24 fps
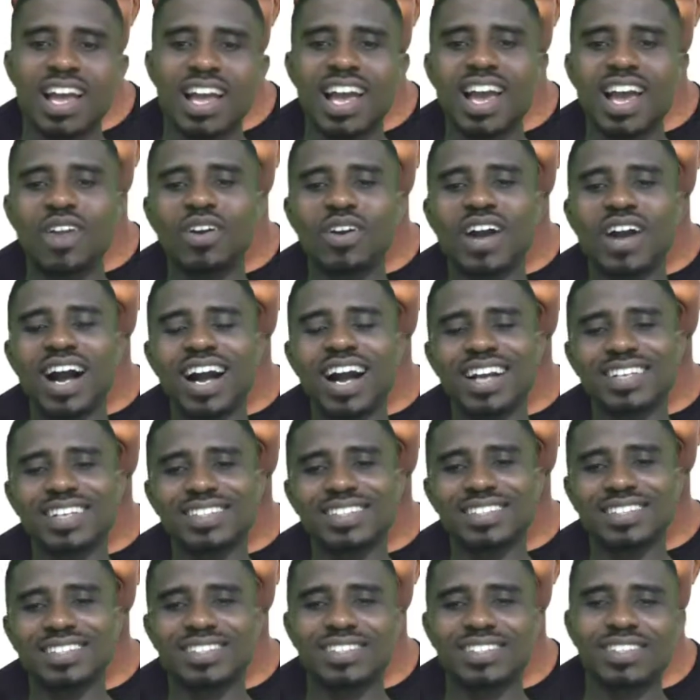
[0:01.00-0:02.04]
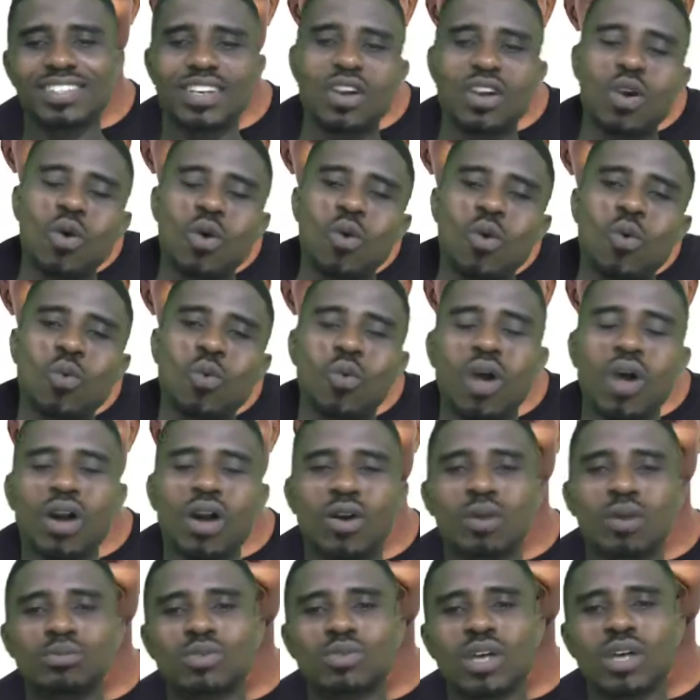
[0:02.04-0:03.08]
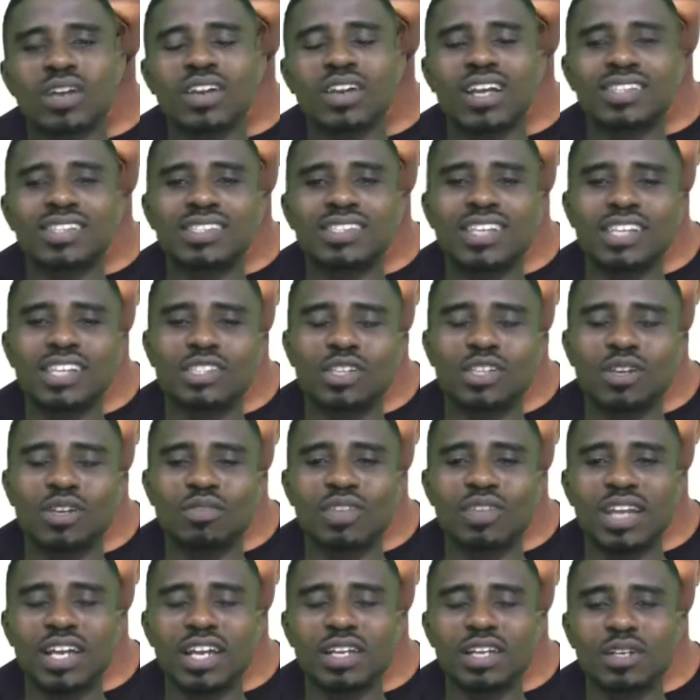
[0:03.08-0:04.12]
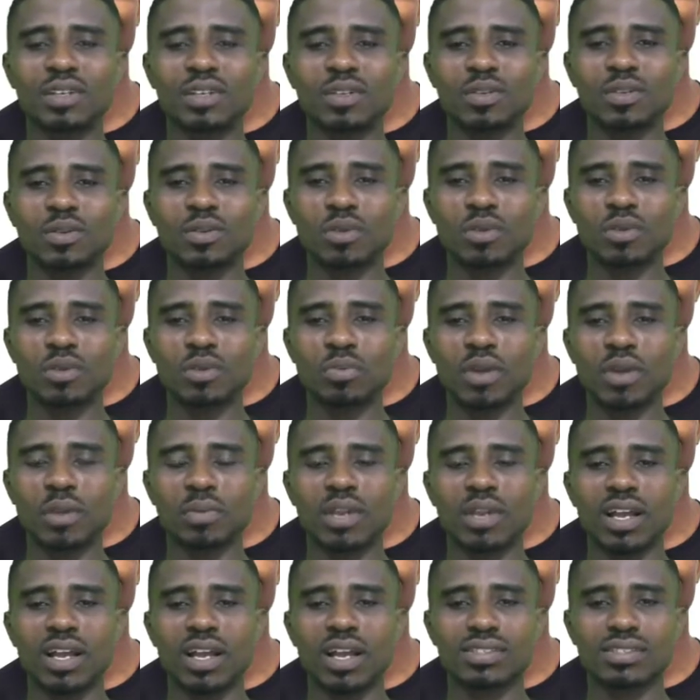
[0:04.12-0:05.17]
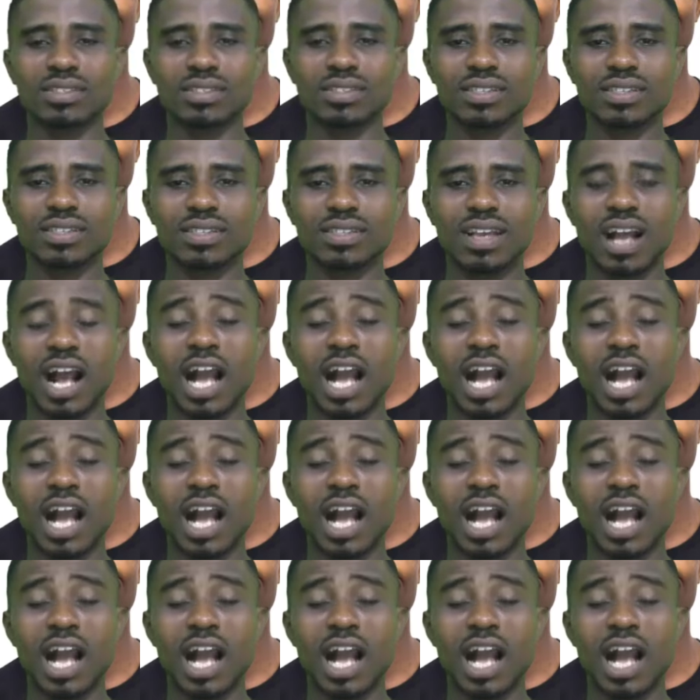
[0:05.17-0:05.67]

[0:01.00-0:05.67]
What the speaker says: Hello guys, welcome to another session of learning with Prepclass.